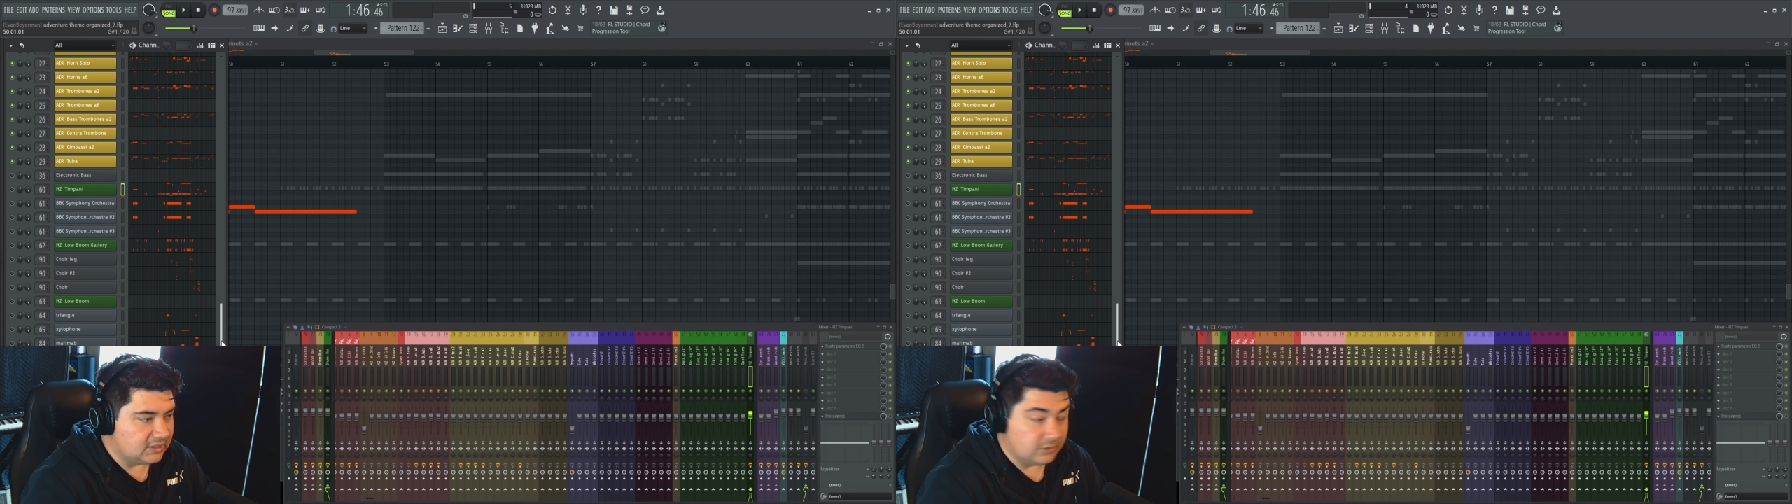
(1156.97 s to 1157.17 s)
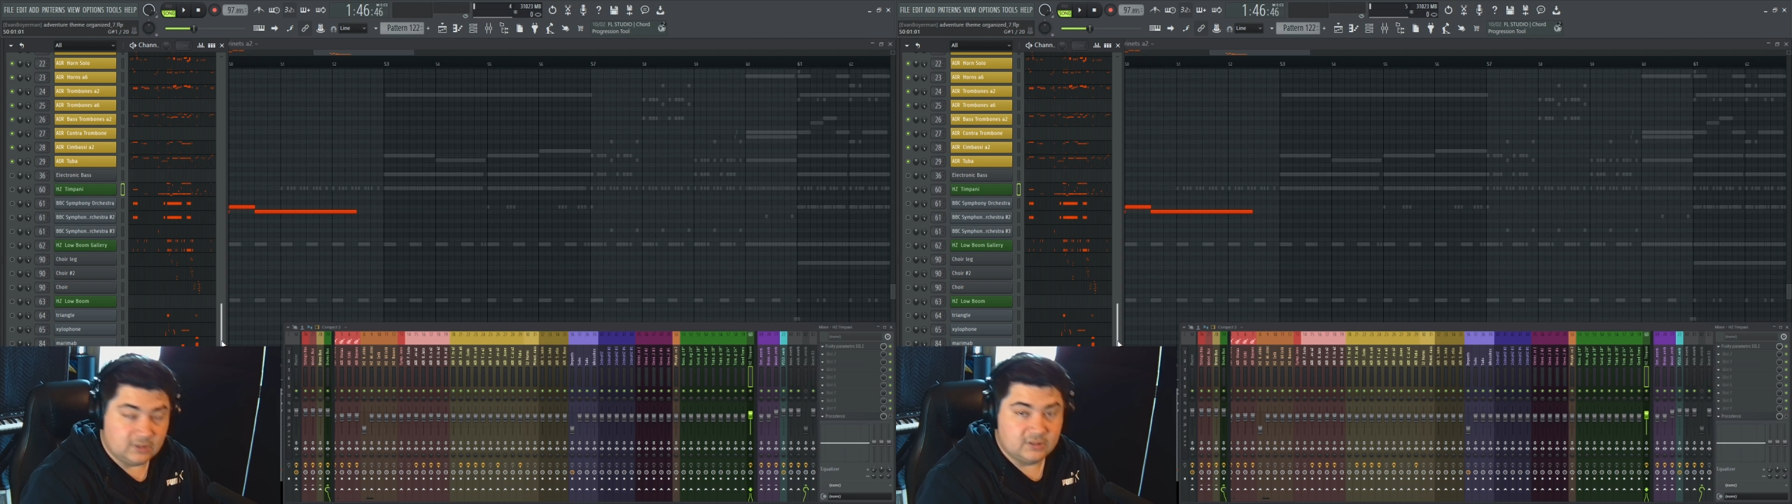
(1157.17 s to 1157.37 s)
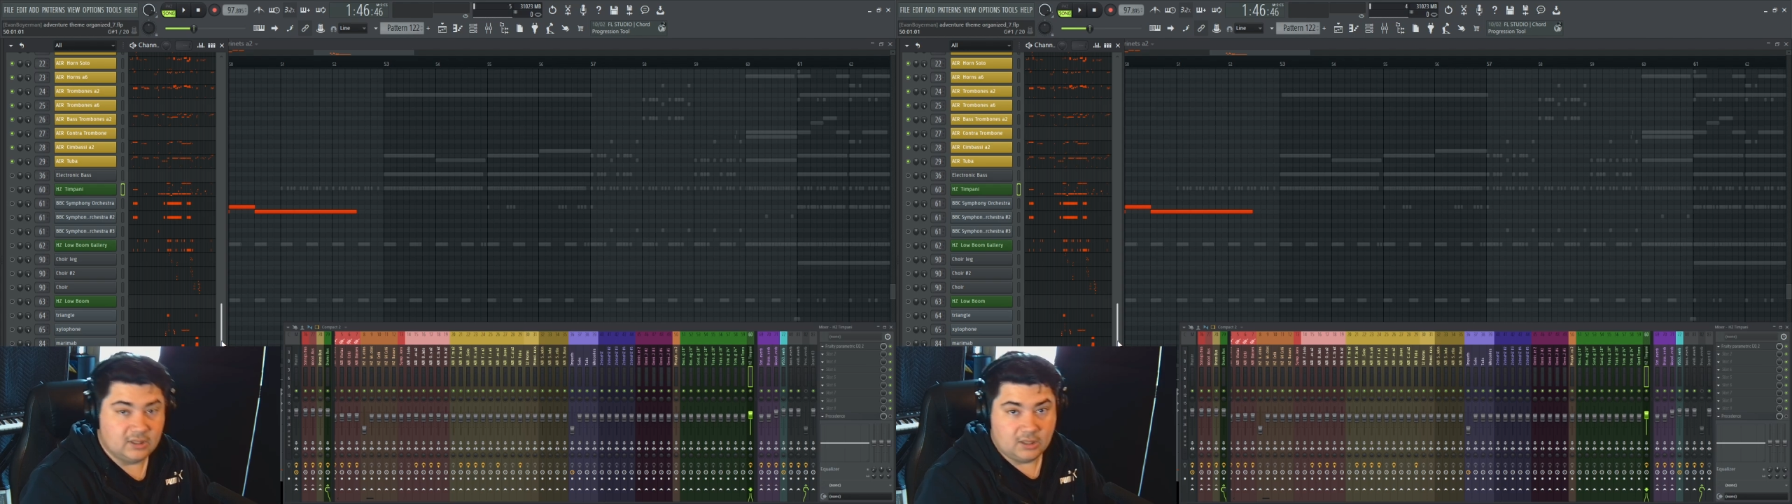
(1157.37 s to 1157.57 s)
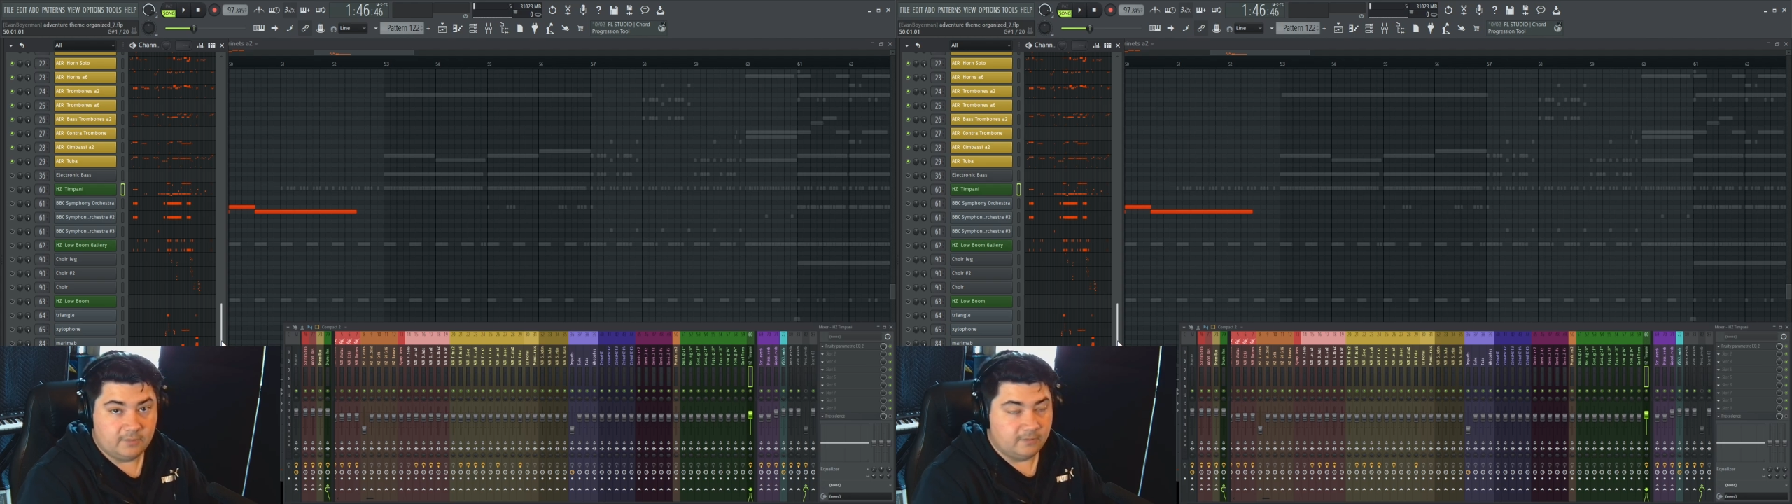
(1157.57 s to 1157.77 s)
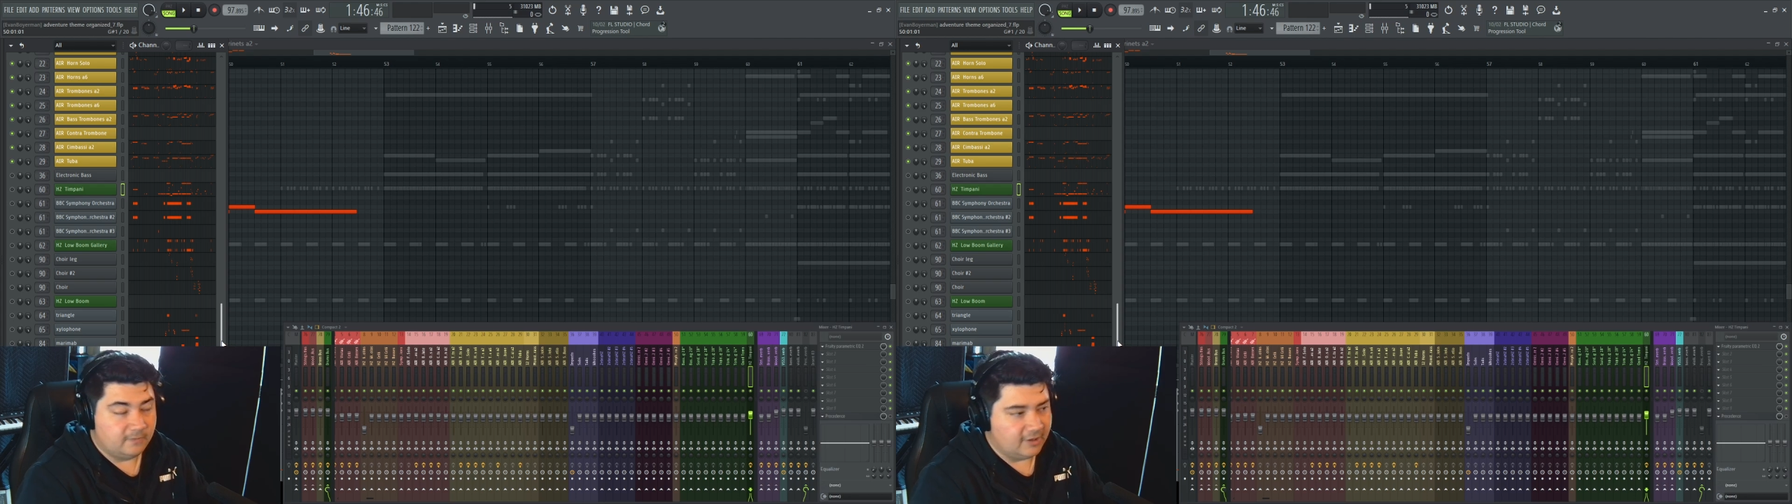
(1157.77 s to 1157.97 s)
as you can tell,
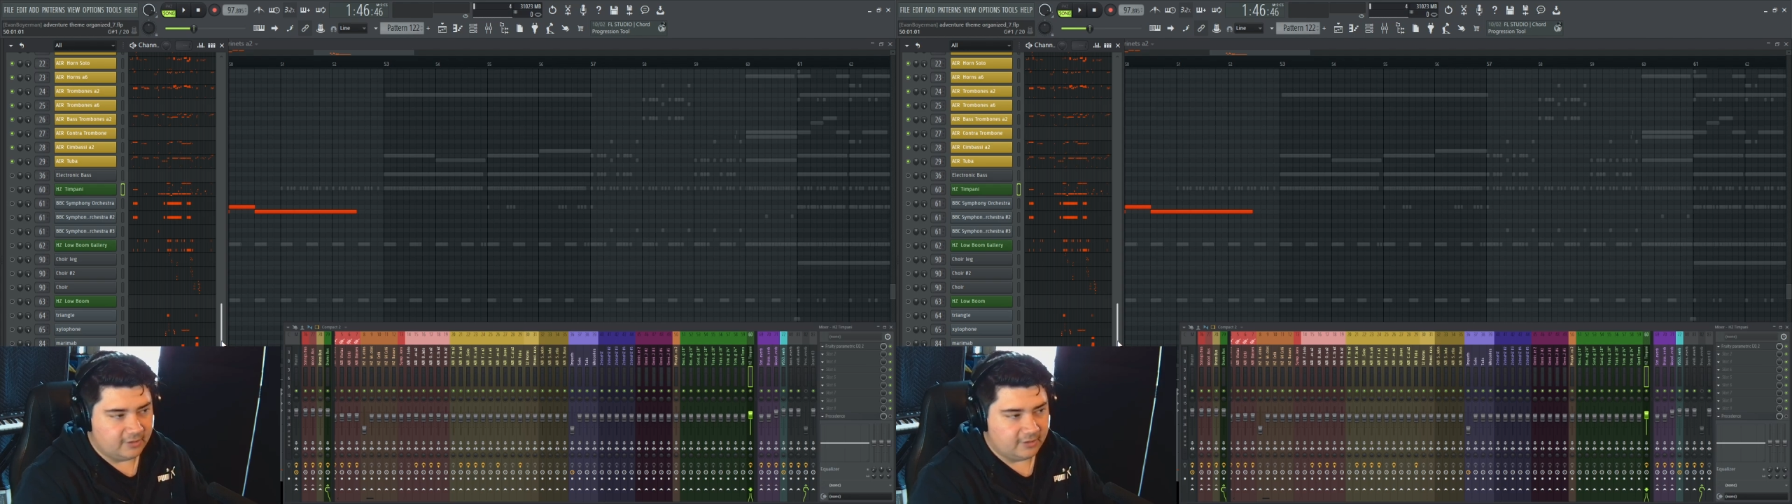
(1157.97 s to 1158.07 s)
I'm